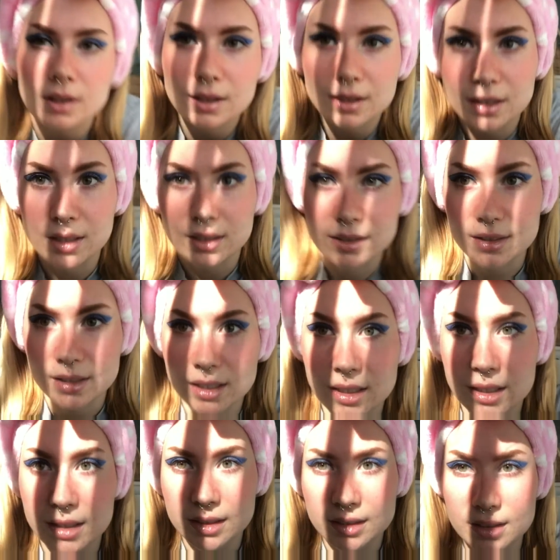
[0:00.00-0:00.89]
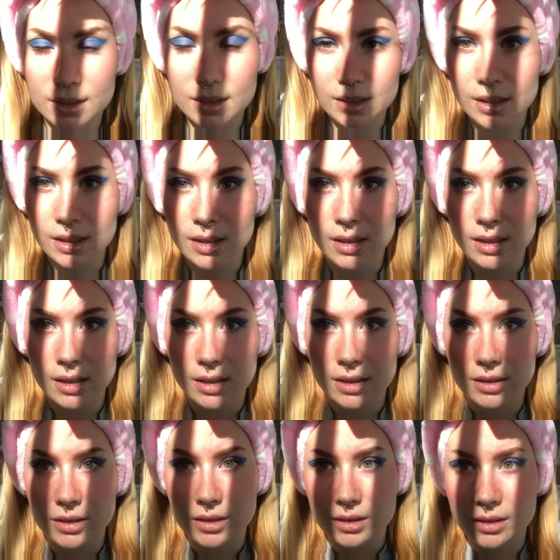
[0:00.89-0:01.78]
that is it.
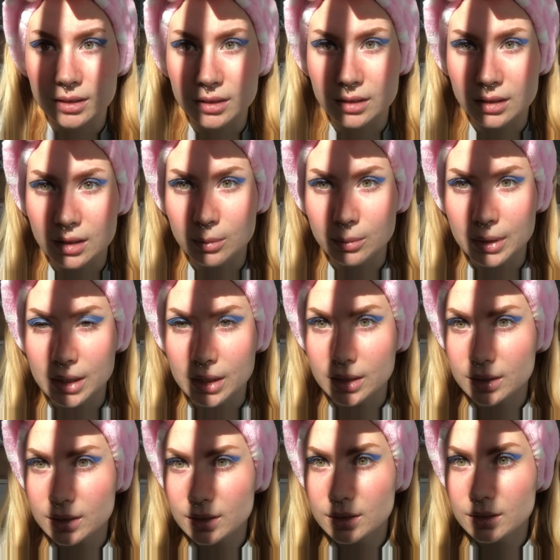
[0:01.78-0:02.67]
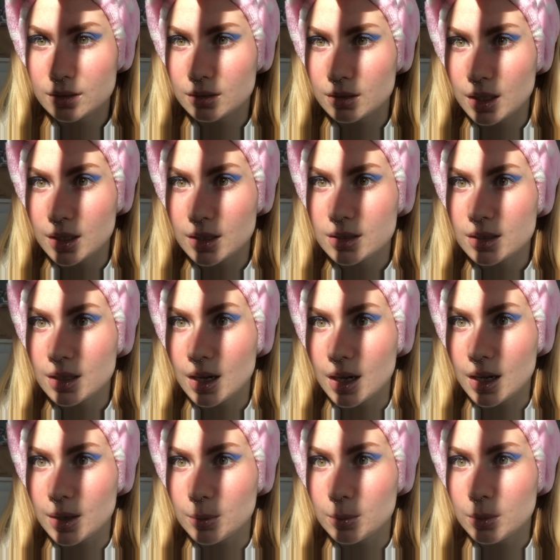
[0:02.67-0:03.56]
Jeez Louise. So that is
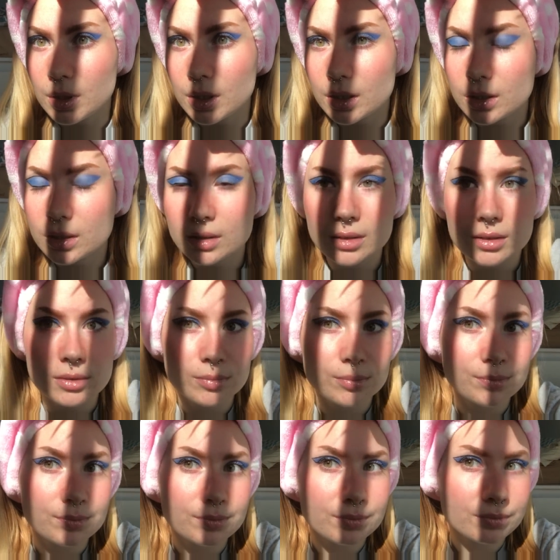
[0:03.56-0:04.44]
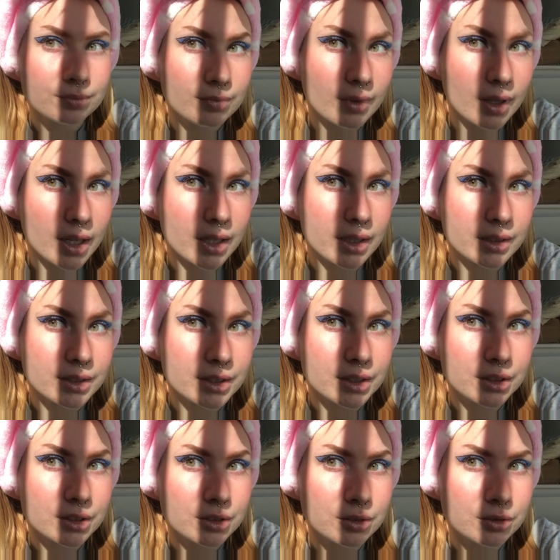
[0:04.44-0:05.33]
eye 1, eye
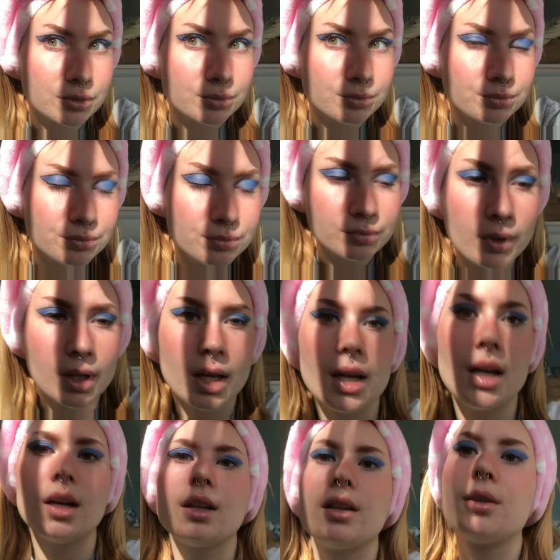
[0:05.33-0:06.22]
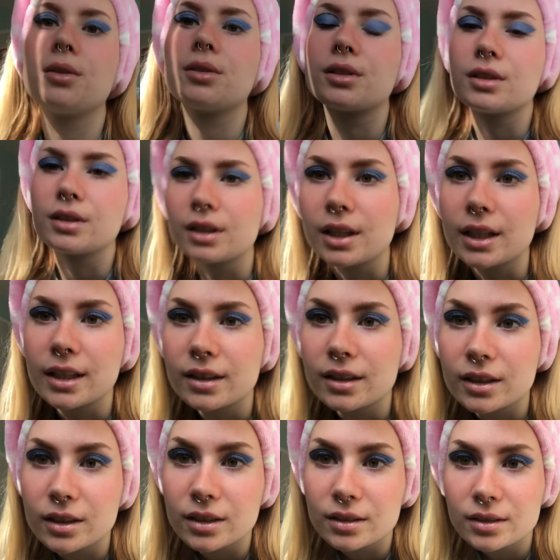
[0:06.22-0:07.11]
2. Those are like
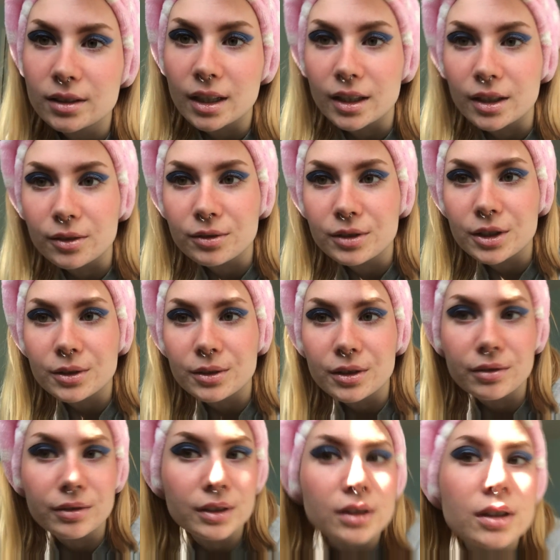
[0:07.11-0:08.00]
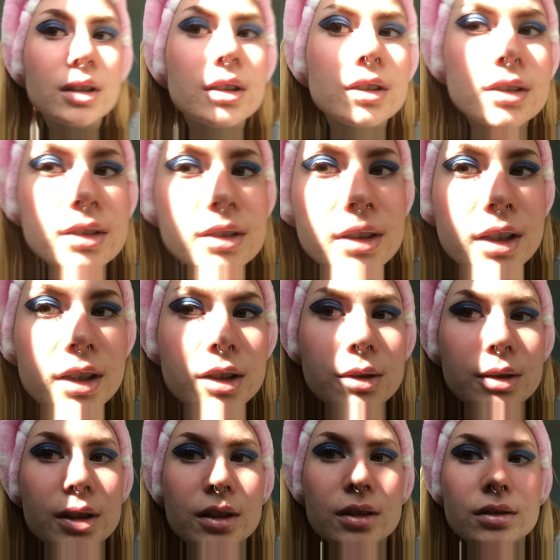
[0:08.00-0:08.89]
the kind of two different looks that you
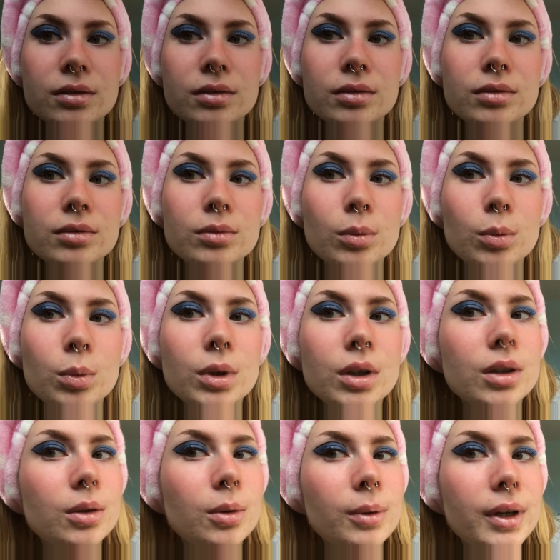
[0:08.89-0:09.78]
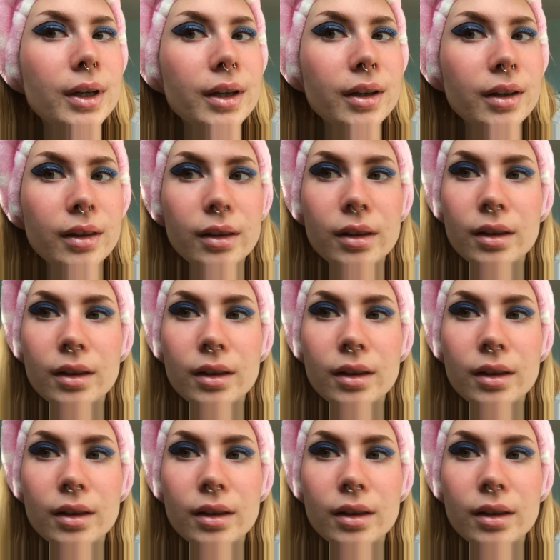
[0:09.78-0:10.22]
can work with.